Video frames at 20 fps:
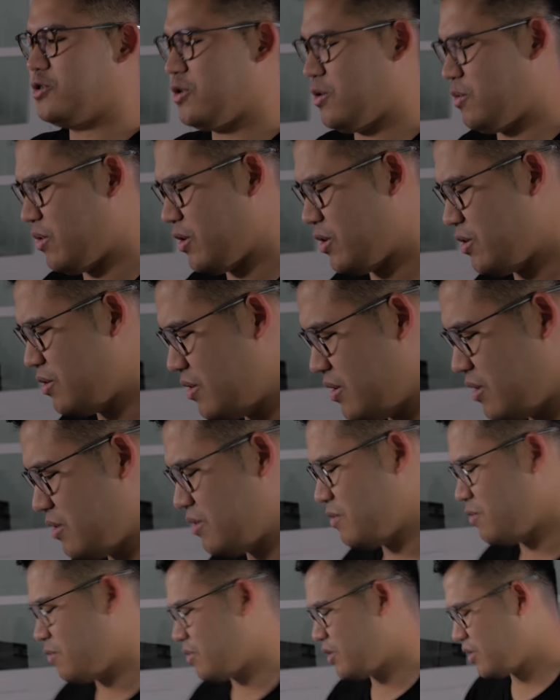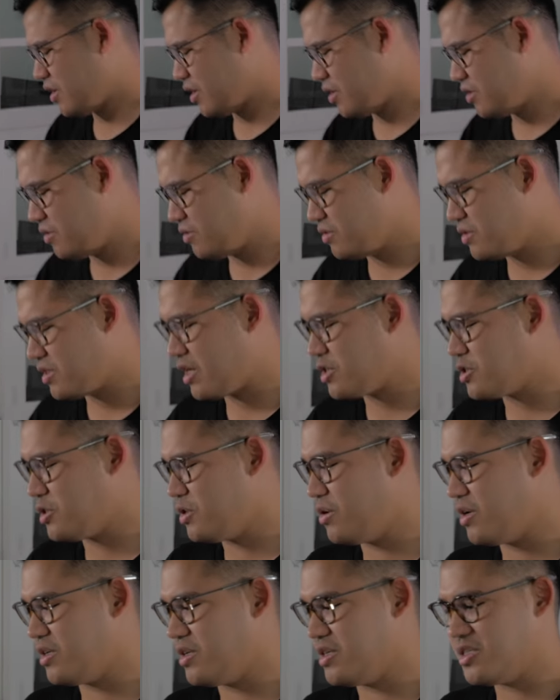So what you, what you can do is
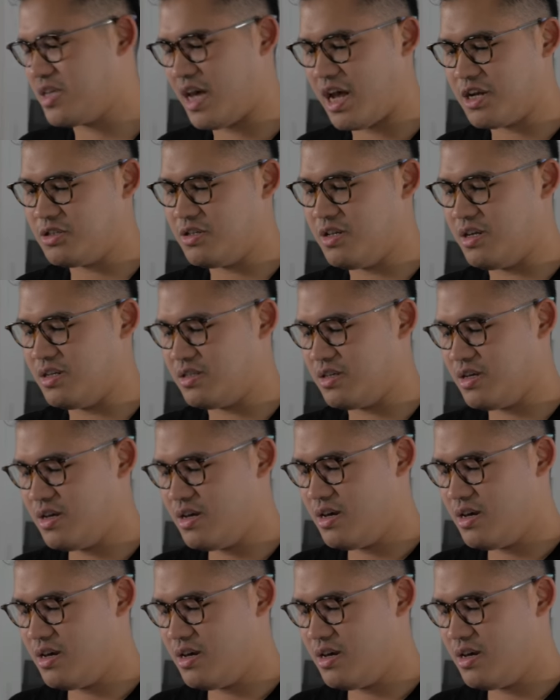actually you can attach this